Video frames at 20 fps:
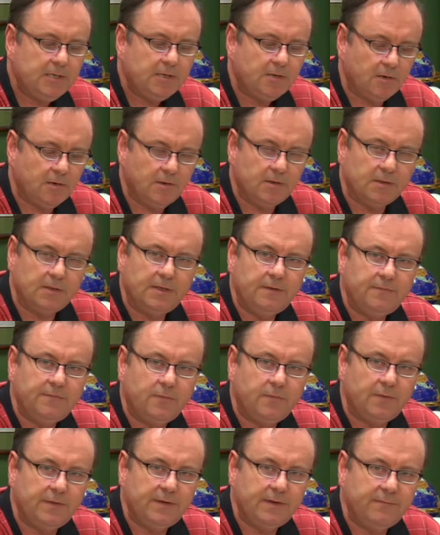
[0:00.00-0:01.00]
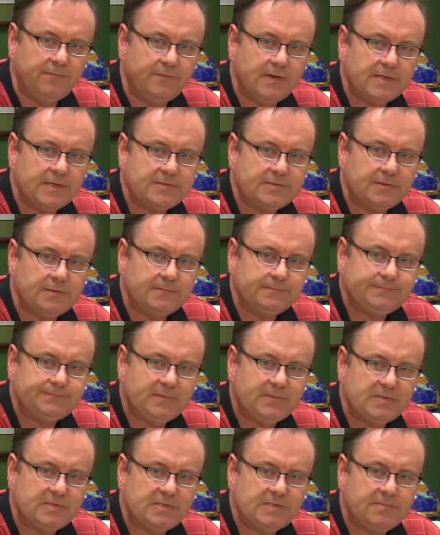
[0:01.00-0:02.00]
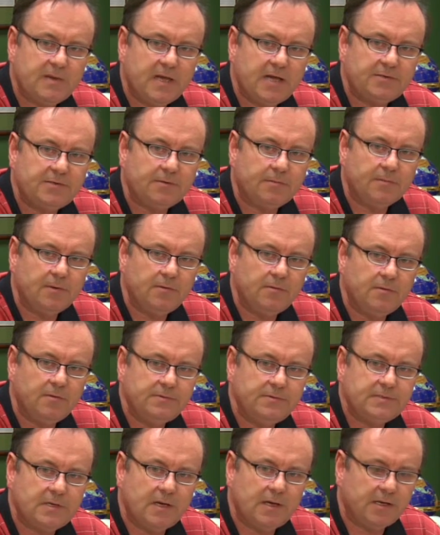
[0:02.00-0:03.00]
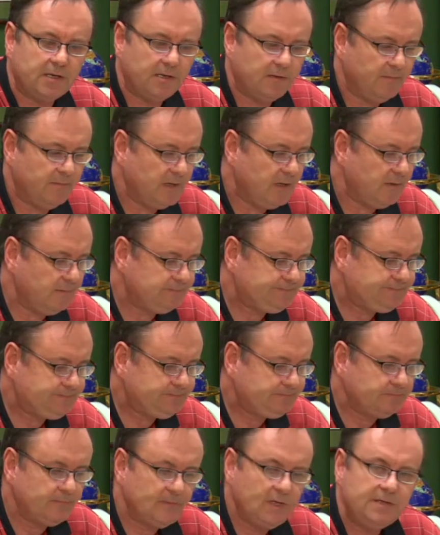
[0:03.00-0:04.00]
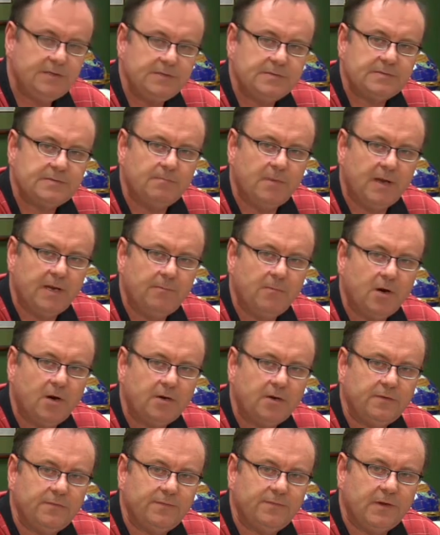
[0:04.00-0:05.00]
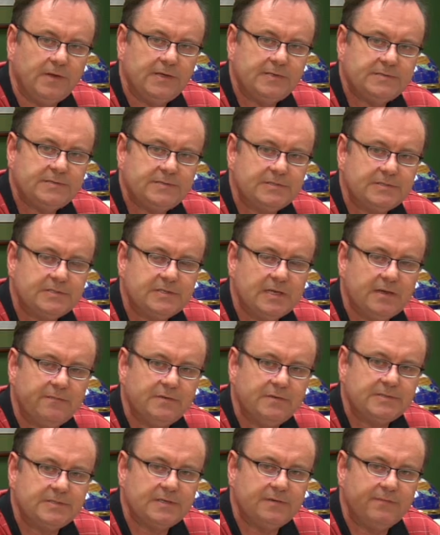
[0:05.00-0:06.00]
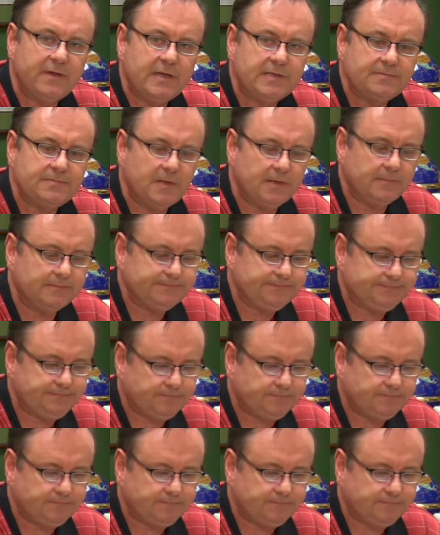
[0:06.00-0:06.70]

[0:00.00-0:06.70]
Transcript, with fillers: currently for the investor. This is Patrick Munro talking about, is money market funds the safest investment?